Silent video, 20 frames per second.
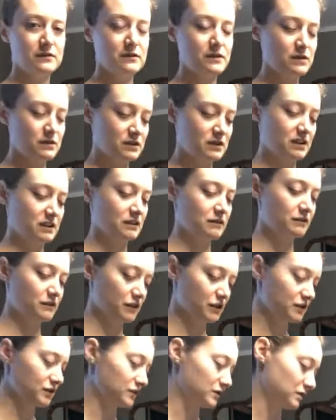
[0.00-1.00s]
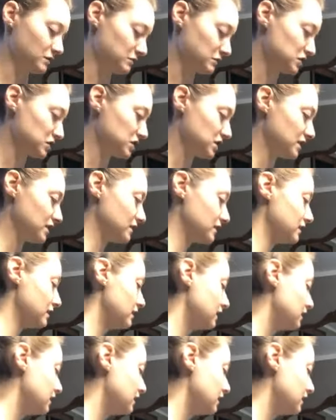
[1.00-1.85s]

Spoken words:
using the fur sewing machine,